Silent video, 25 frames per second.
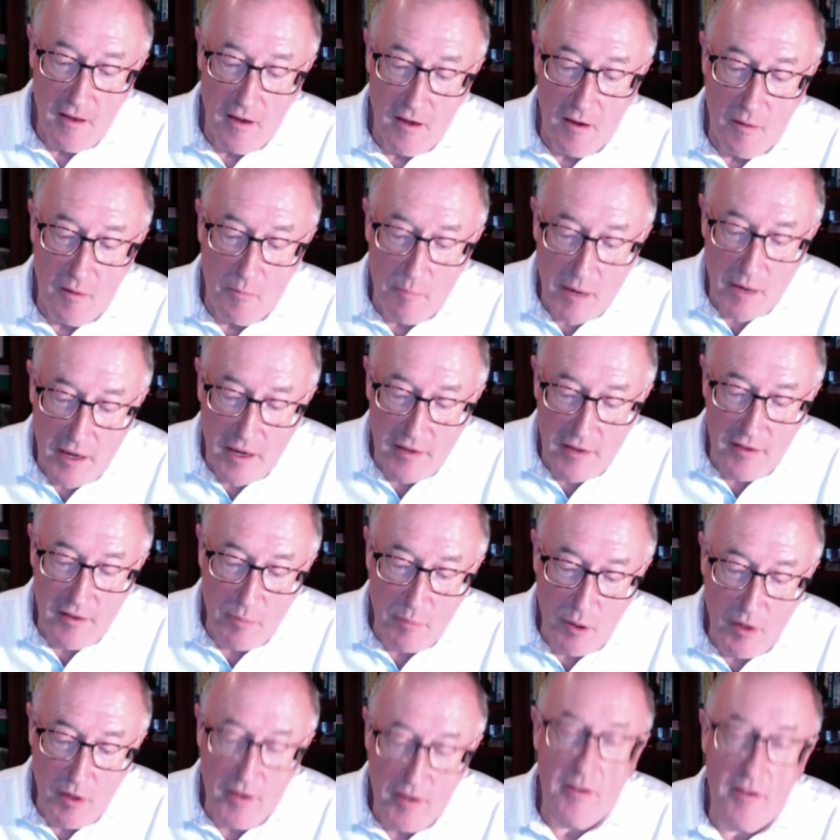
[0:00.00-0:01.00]
But the
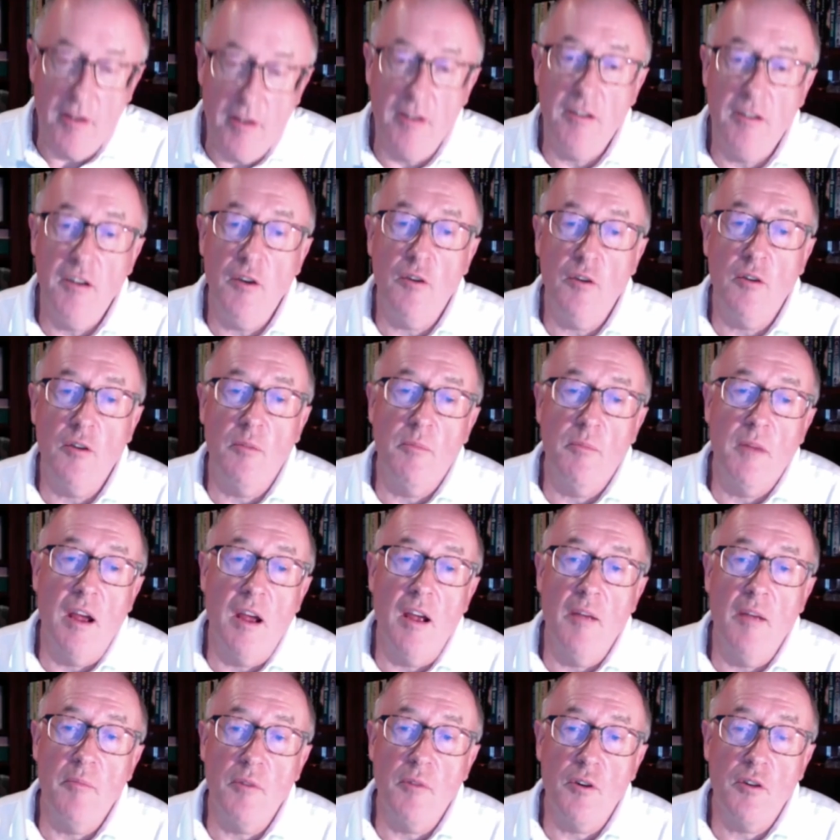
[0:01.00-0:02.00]
point that your
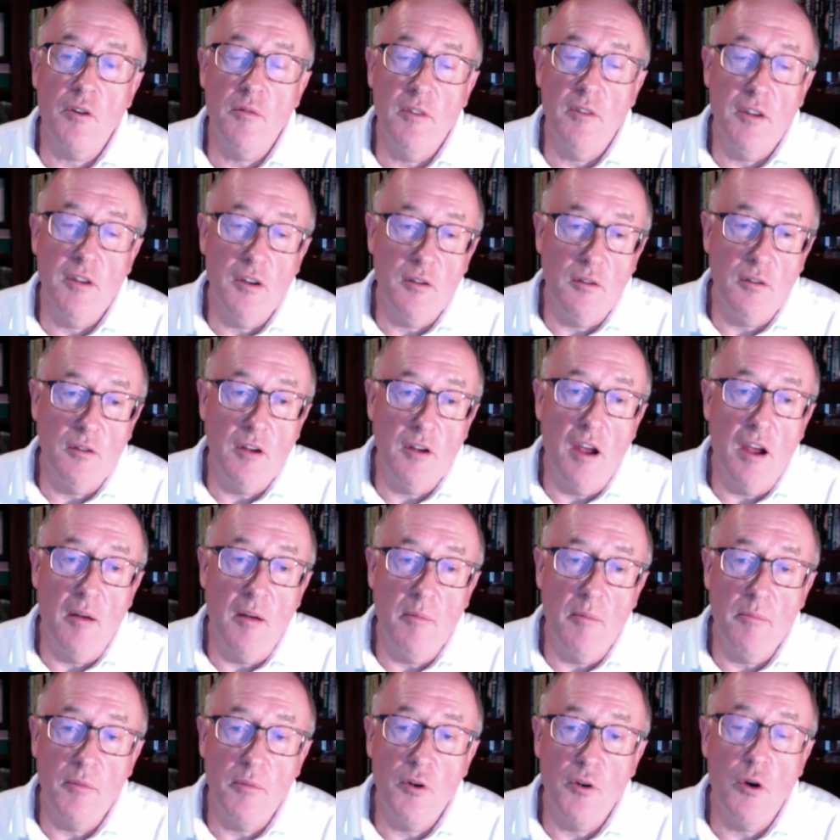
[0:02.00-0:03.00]

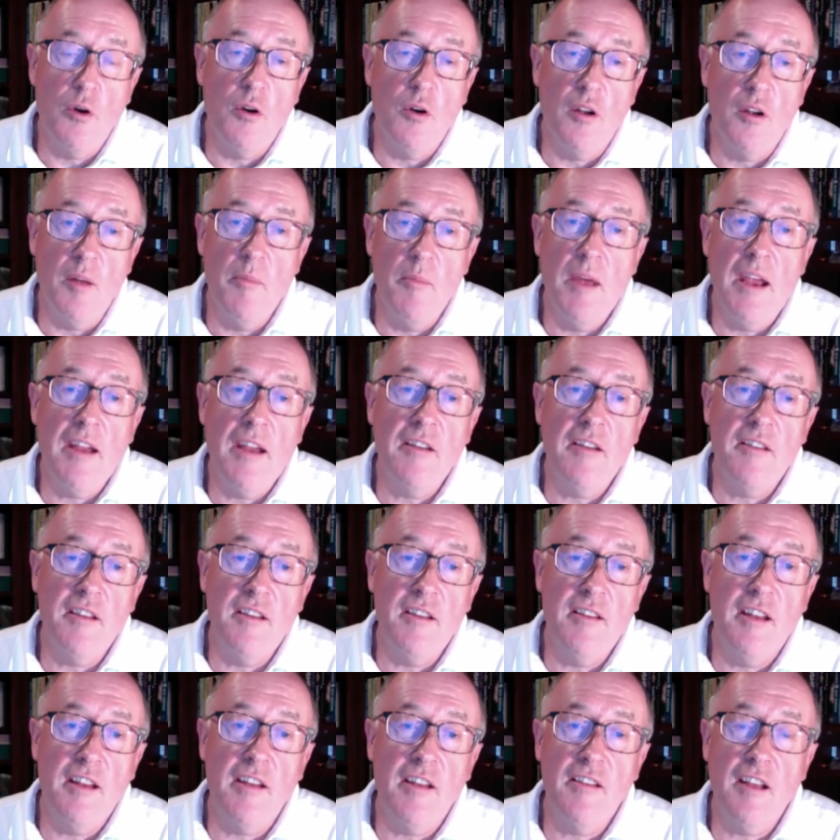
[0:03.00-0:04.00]
caller makes
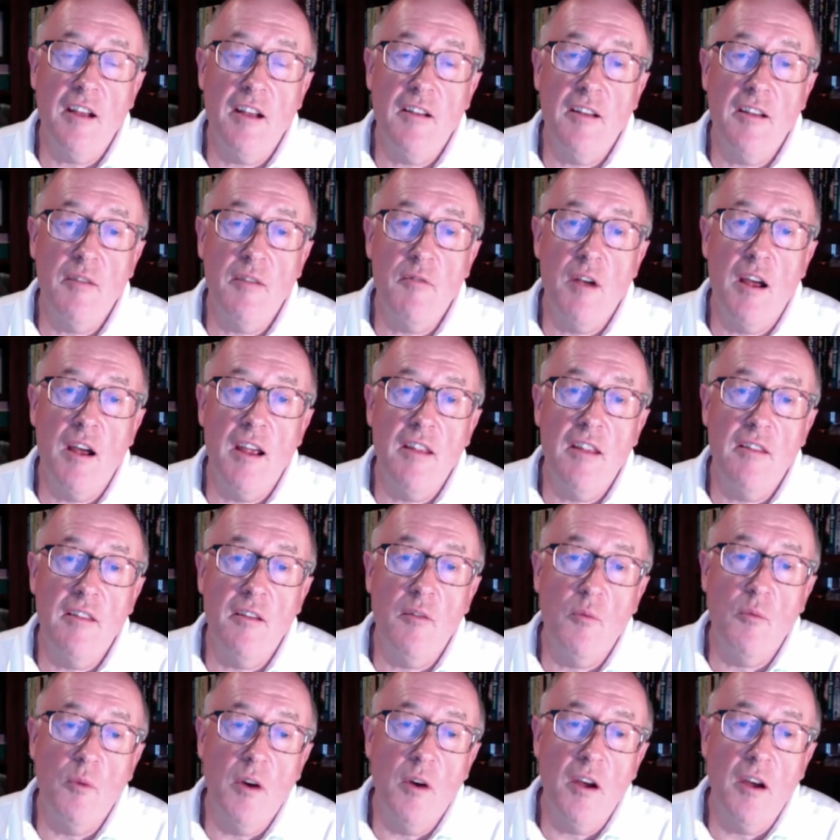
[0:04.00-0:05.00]
is exactly right,
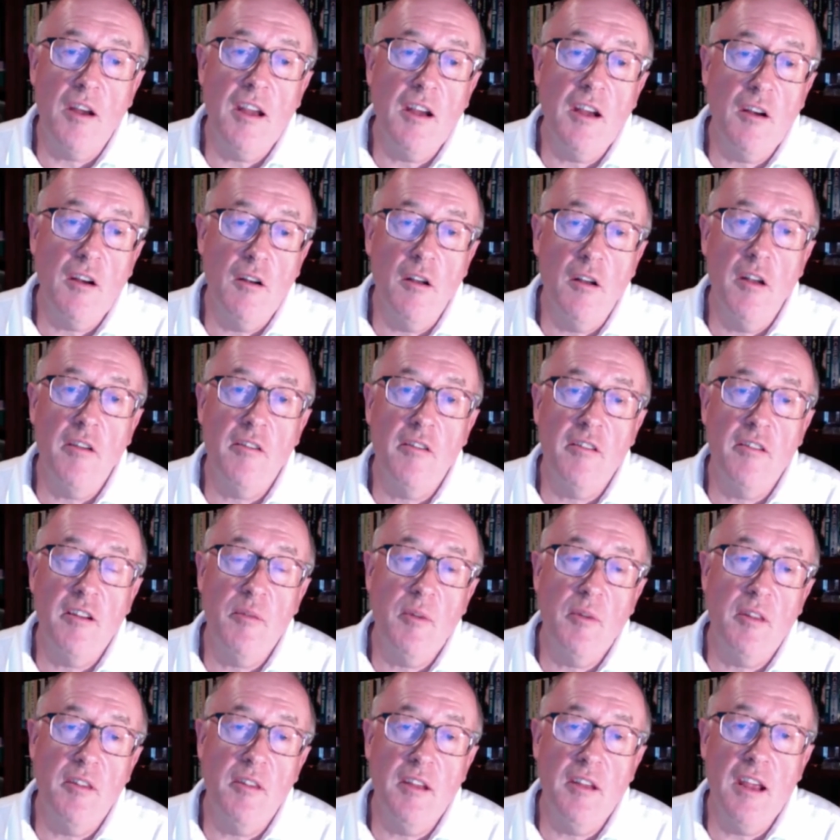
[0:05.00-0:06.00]
that working closely
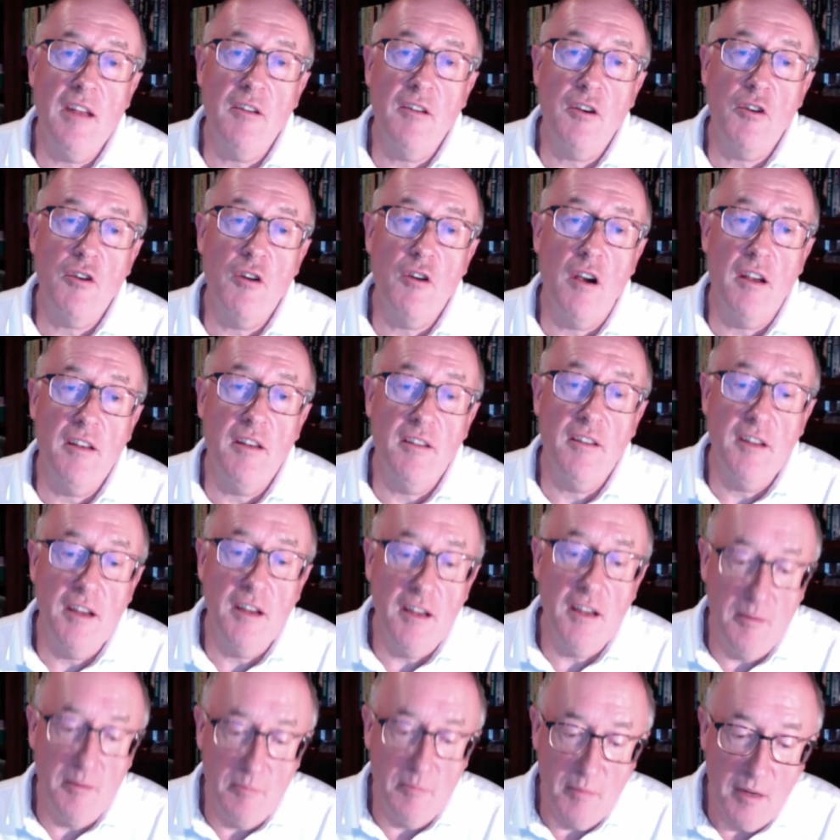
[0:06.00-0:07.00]
with the endocrine
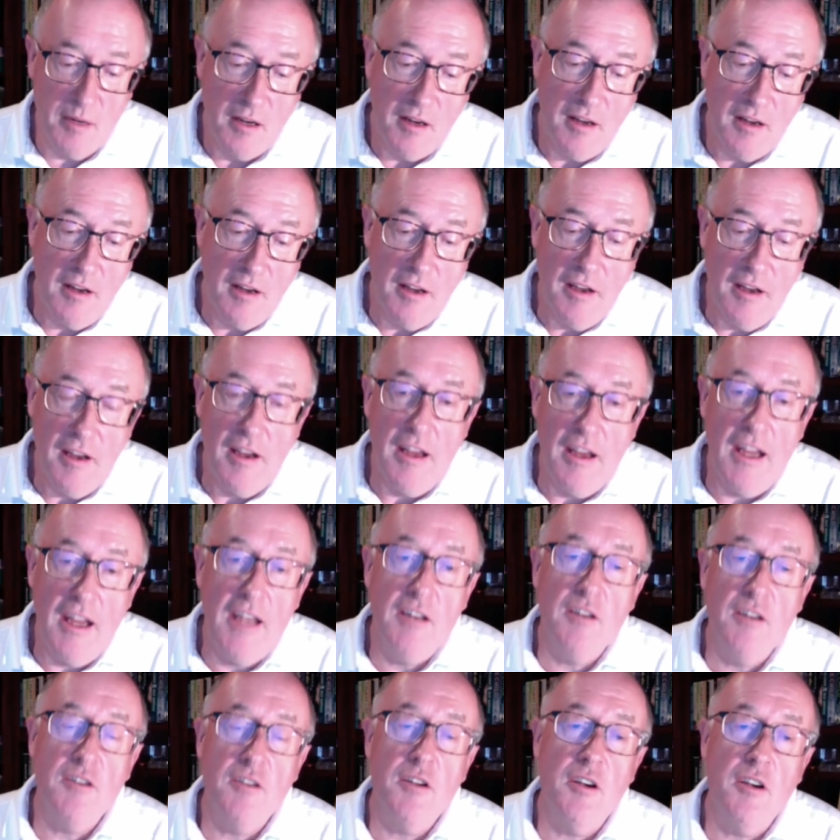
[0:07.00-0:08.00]
team in
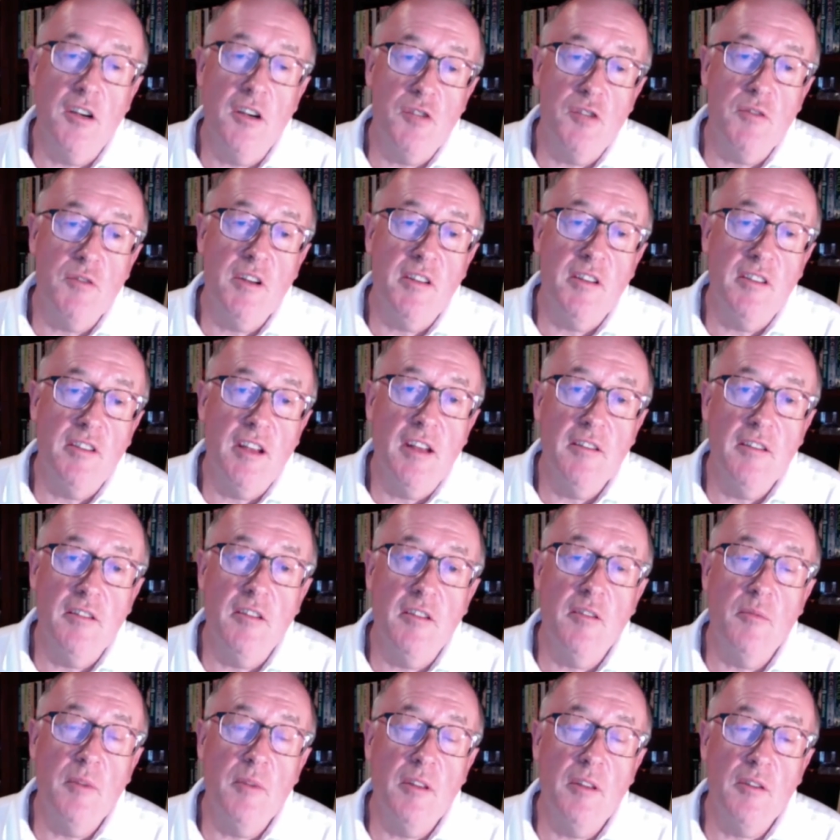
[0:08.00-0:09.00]
a tertiary
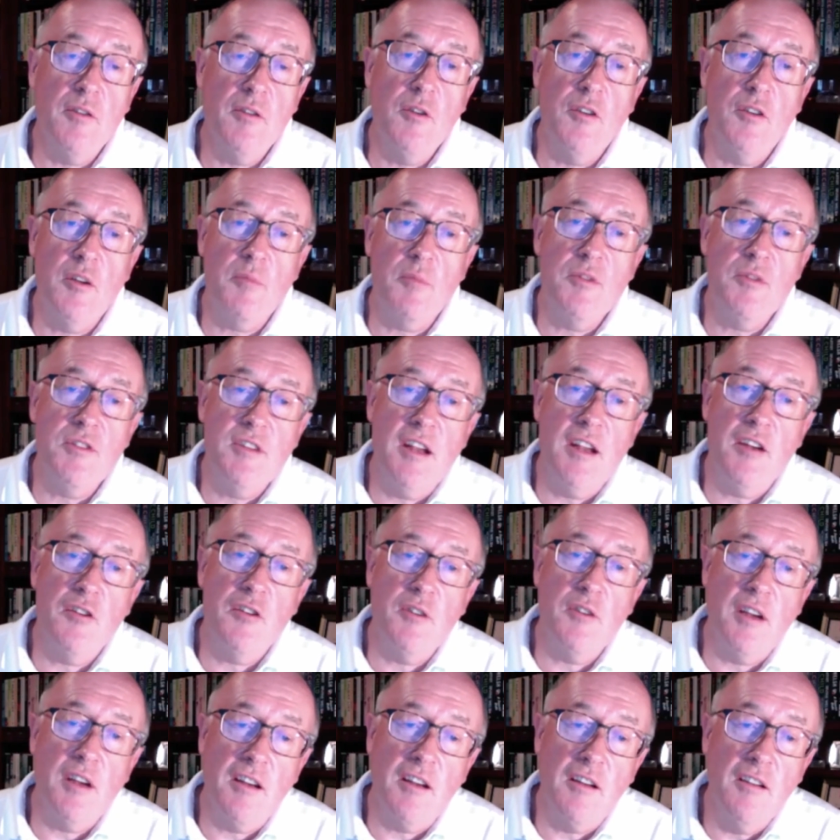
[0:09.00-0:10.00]
center with good
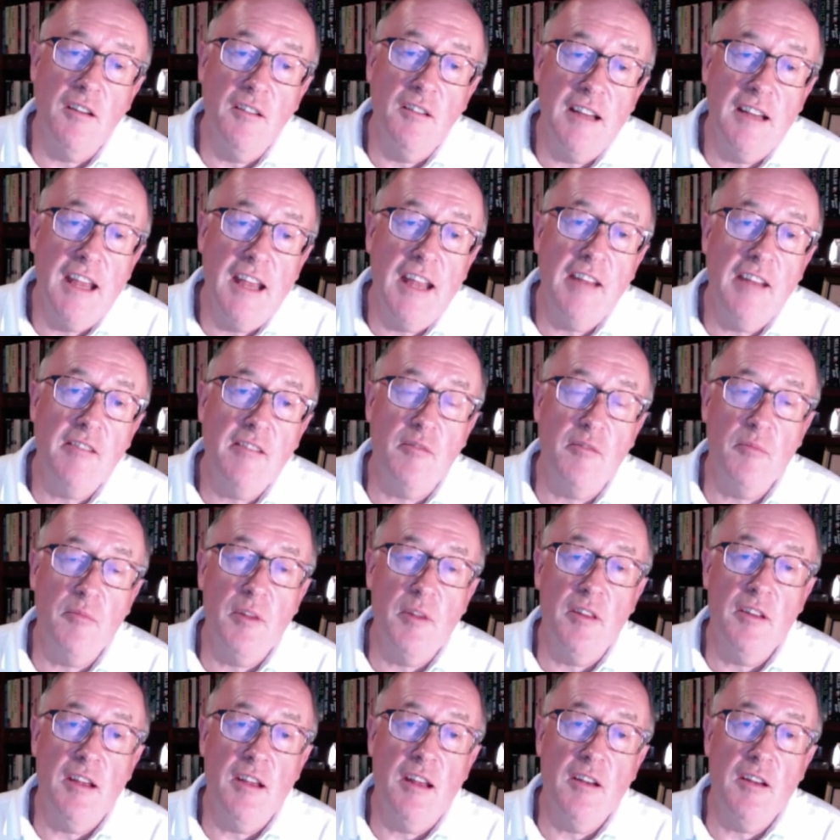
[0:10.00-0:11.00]
obstetric liaison with
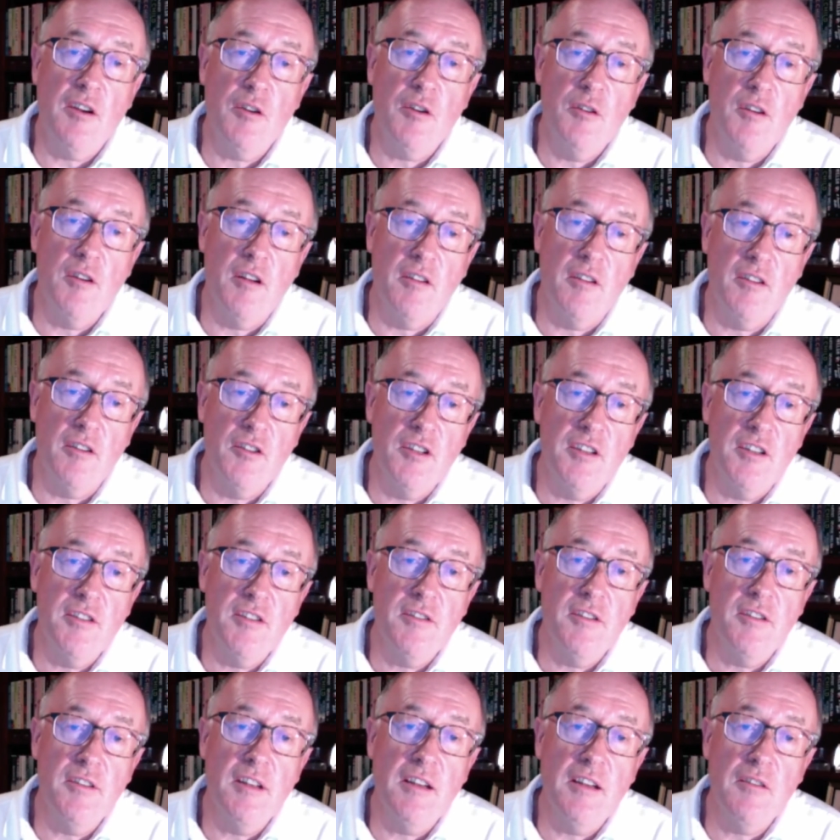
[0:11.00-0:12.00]
the endocrinologist
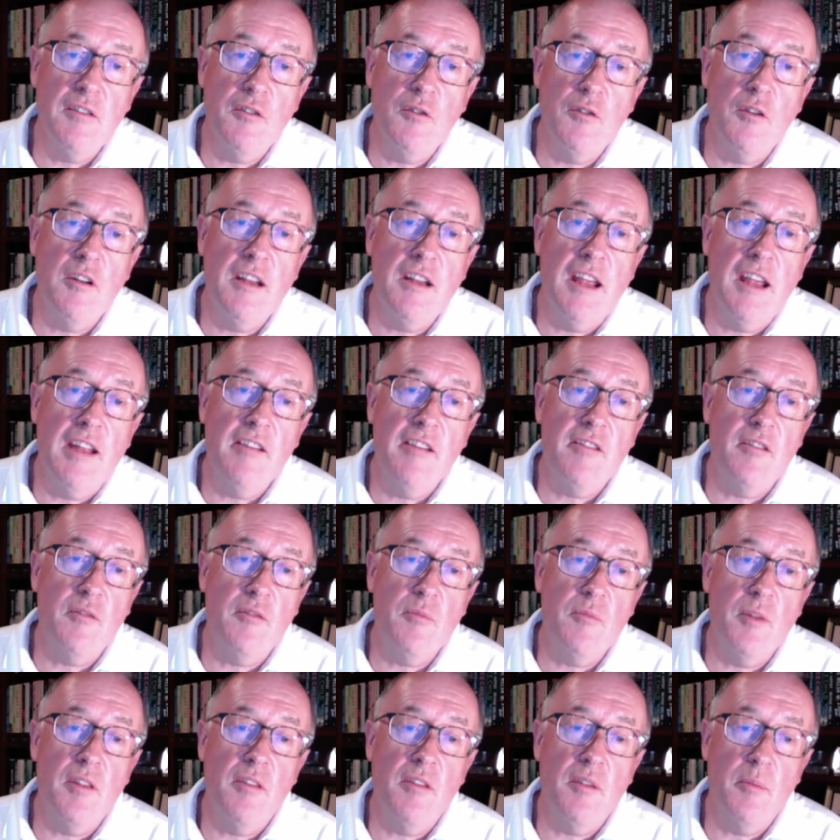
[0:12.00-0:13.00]
and then good liaison
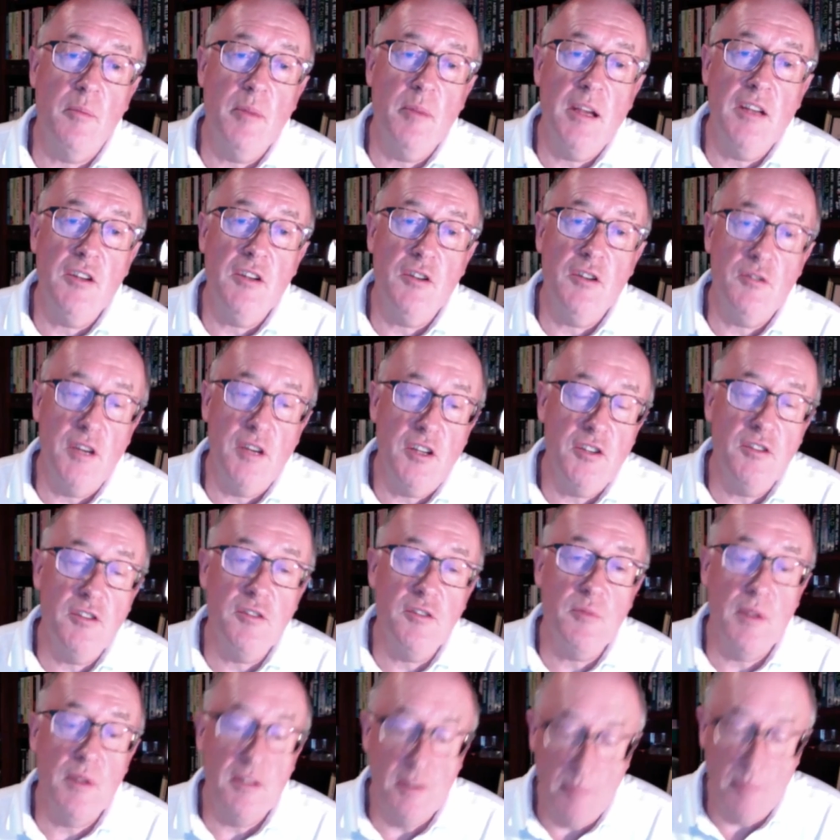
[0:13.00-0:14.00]
with the pediatricians
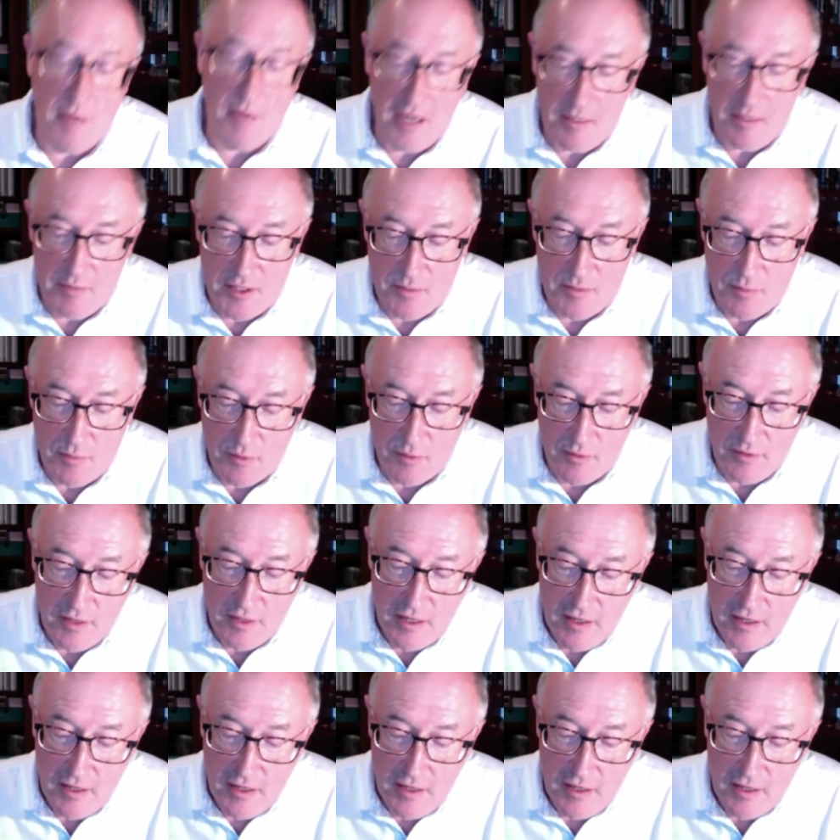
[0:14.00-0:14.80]
when the baby's born